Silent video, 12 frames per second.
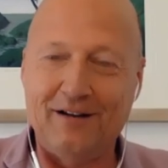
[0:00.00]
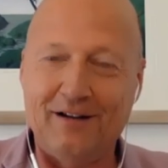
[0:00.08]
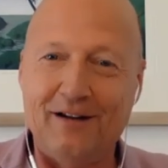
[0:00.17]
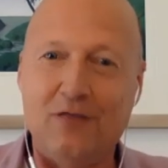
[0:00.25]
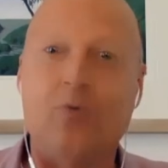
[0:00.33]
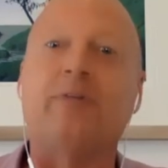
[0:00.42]

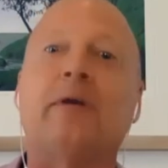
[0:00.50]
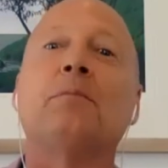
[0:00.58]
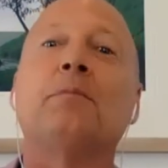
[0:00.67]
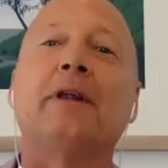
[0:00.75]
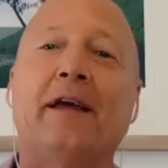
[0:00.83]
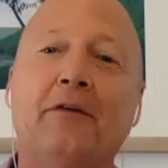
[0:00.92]
what's their
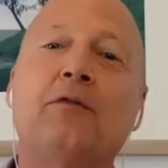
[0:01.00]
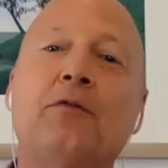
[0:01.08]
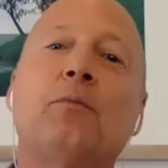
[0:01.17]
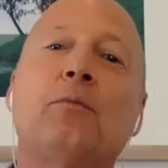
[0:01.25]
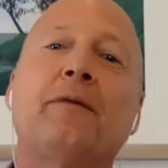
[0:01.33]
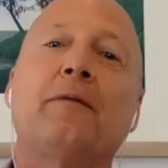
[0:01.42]
beliefs,
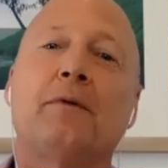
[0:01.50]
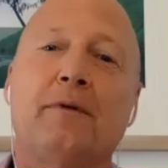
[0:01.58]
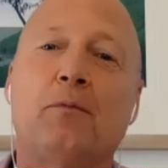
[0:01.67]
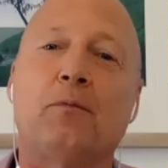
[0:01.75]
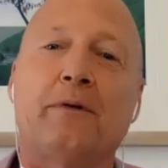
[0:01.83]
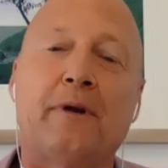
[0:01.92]

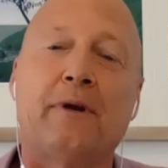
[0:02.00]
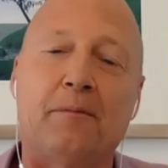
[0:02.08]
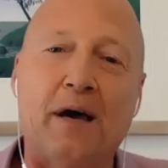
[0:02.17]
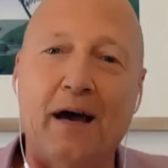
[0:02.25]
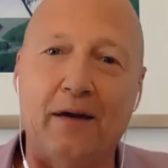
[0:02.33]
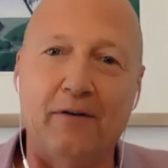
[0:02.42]
what's their
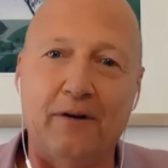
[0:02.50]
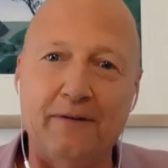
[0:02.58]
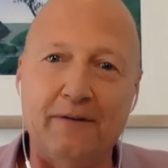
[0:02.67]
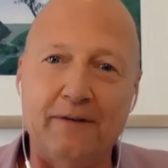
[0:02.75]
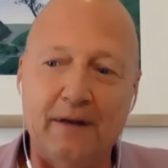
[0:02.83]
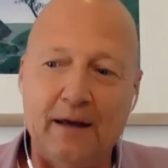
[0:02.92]

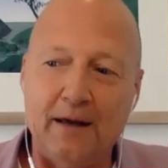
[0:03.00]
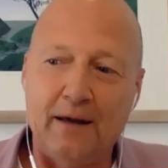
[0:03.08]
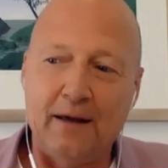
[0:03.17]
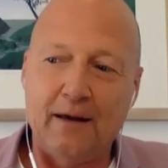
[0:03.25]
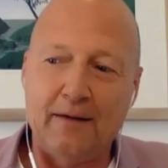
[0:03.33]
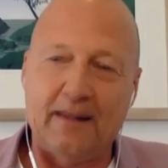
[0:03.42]
behaviors.
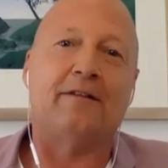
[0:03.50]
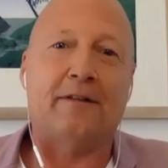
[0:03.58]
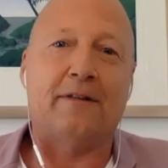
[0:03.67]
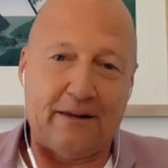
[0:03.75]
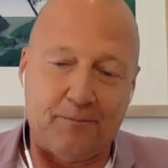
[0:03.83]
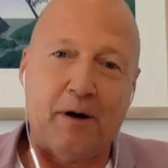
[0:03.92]

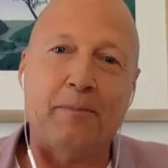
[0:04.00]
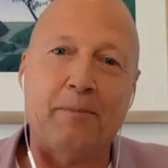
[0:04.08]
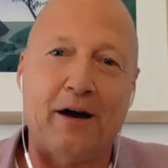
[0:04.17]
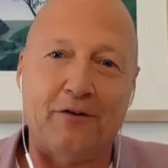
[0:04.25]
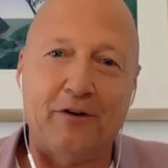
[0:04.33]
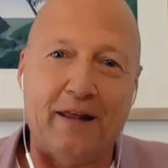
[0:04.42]
That's my
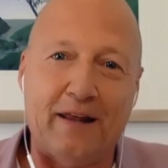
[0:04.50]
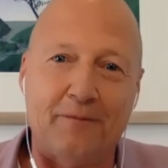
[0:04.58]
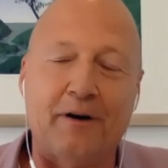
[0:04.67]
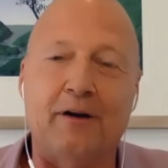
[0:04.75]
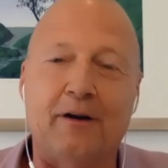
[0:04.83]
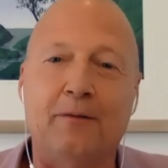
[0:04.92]
passion. That's
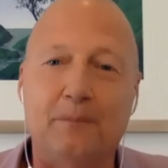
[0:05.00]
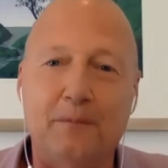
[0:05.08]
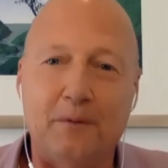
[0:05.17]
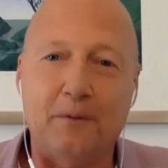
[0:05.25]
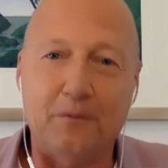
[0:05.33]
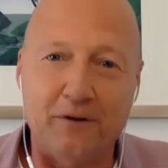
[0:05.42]
my
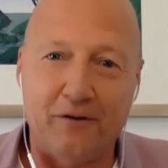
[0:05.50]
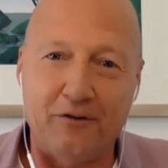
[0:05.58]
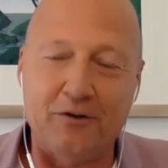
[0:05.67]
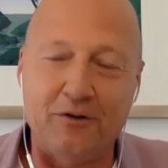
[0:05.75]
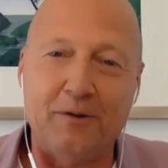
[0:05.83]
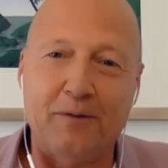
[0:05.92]
service
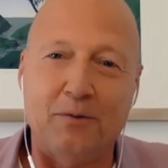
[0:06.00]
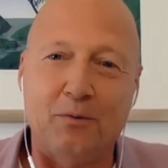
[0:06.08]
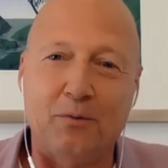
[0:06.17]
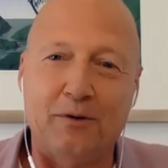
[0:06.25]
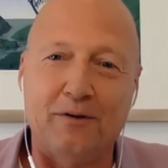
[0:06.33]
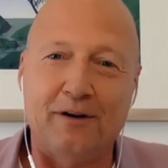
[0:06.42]
to people, which